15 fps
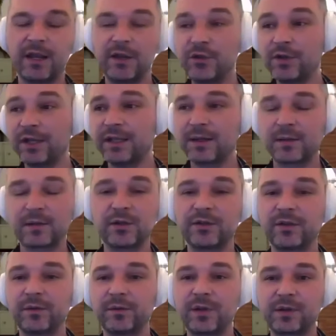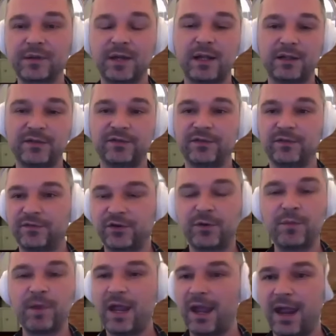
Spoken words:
You can execute it yourself from